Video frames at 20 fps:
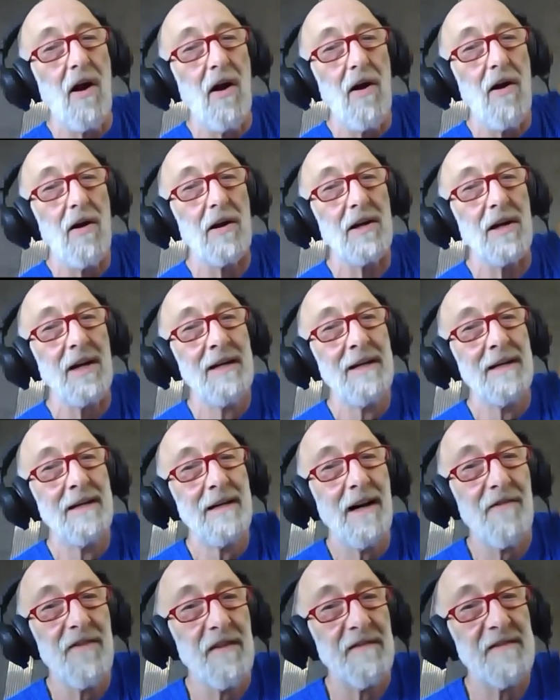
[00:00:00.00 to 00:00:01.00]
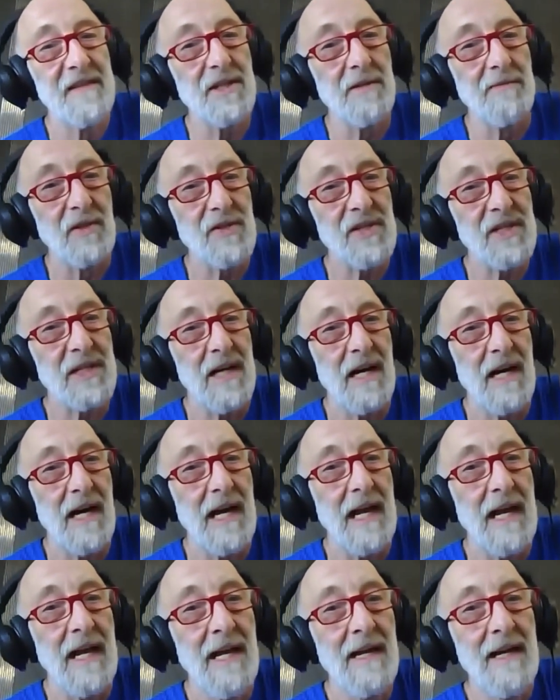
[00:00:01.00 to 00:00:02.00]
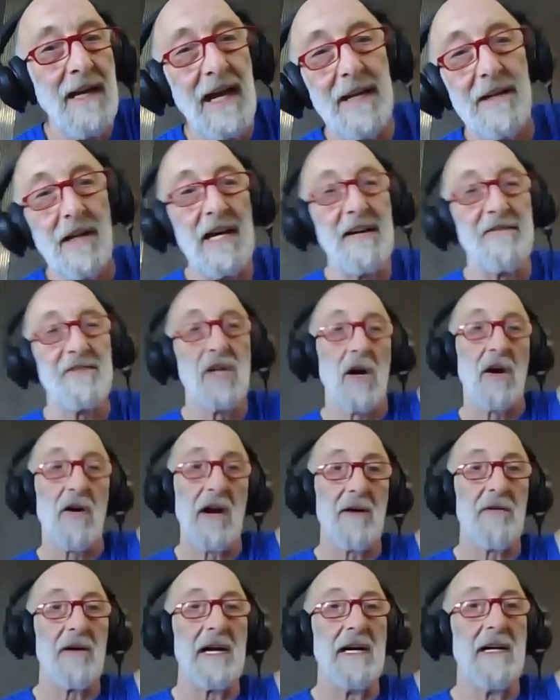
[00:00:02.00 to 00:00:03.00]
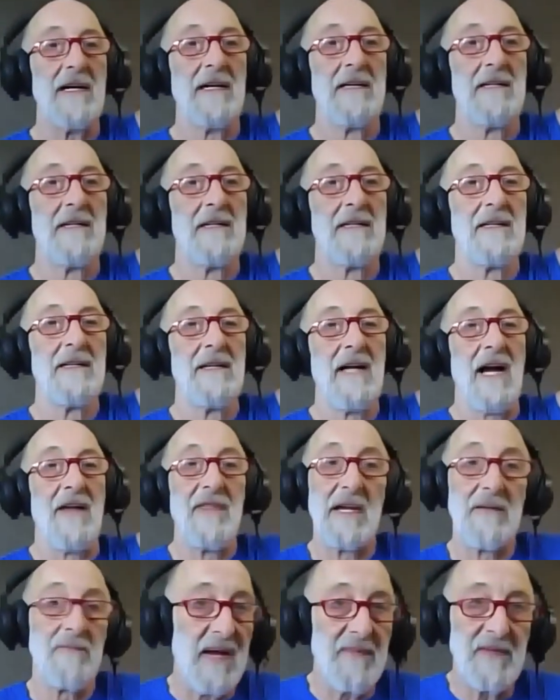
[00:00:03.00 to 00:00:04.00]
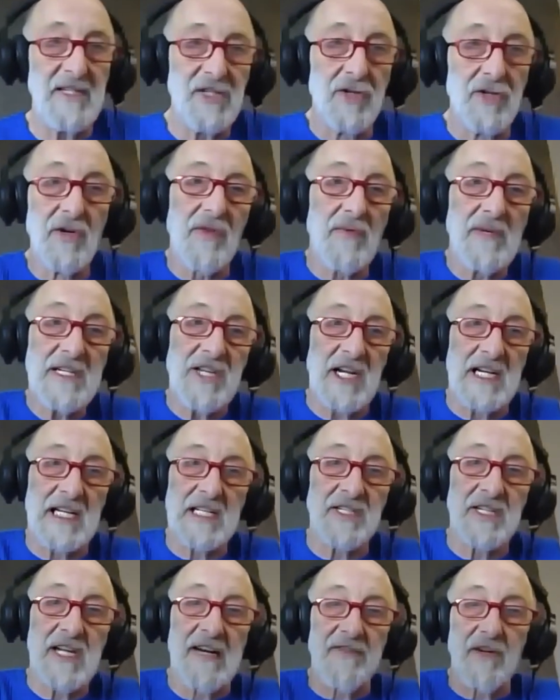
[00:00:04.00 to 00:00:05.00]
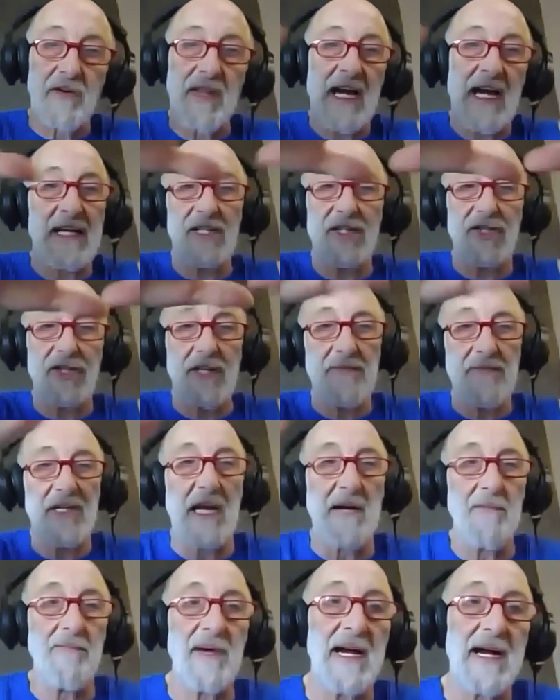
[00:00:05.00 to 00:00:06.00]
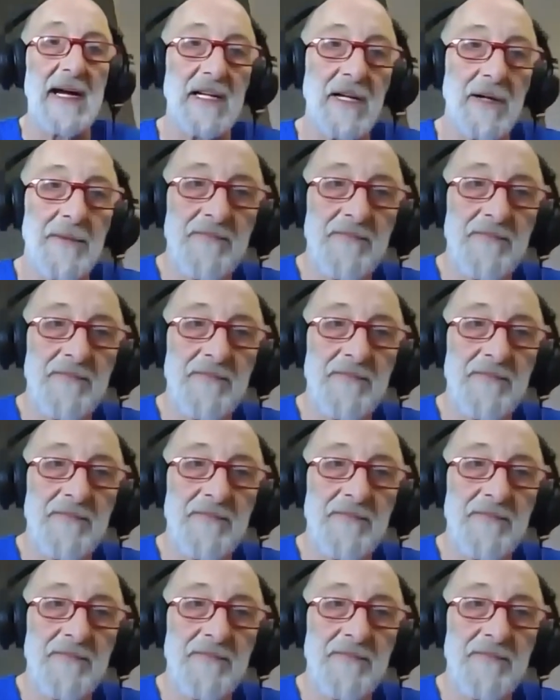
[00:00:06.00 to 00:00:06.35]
arc of the visible sky and left our area. And then maybe 2 or 3 seconds after that, the ships came back.